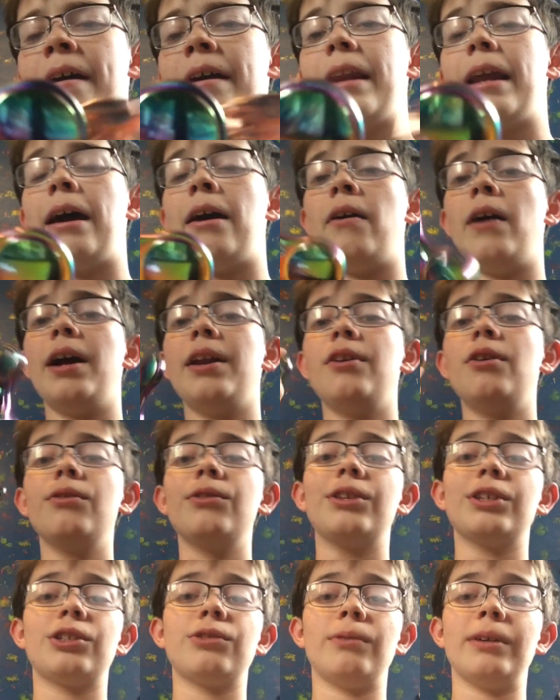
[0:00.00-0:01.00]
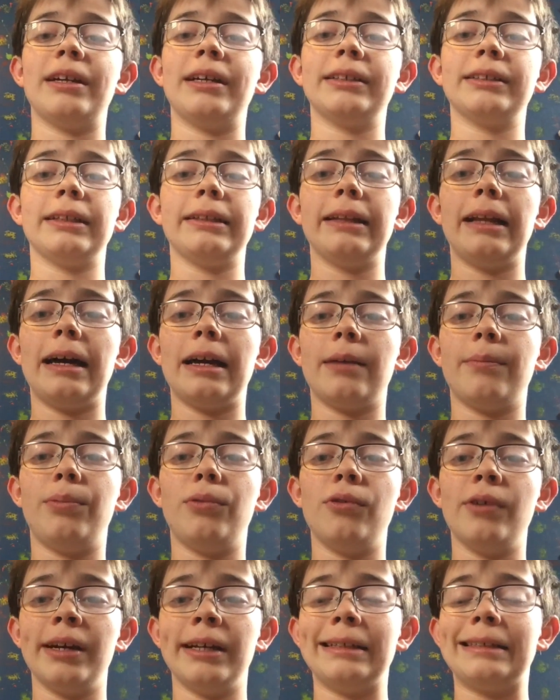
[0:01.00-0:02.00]
Now, I know this one has a lot of
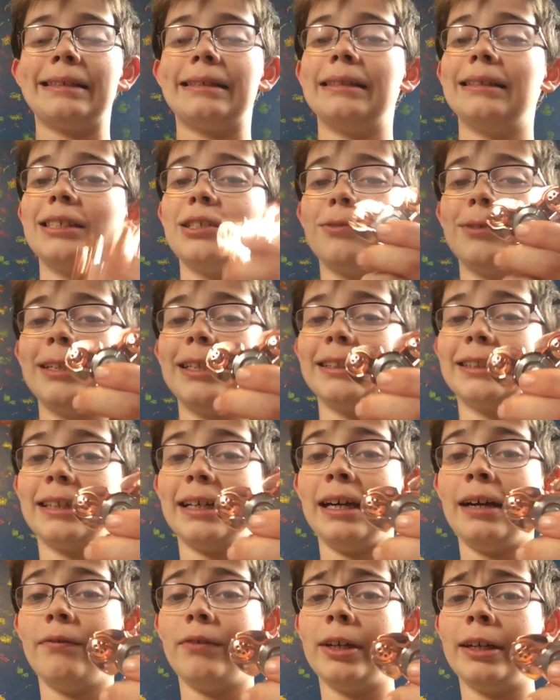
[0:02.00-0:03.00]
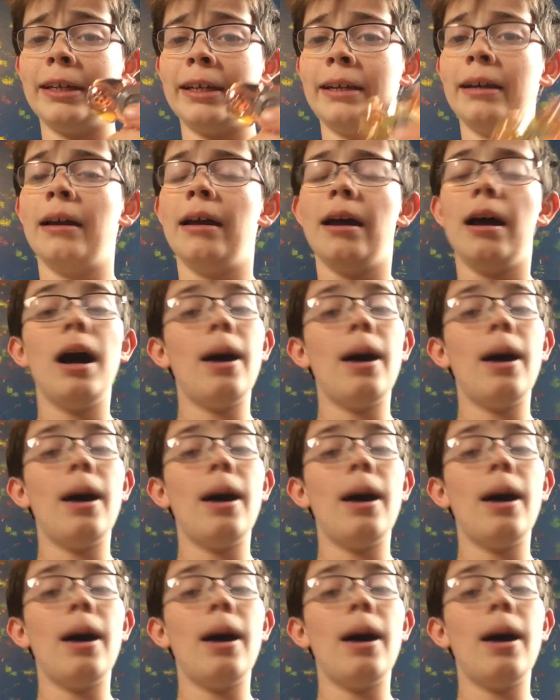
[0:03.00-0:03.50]
points. This one doesn't have any.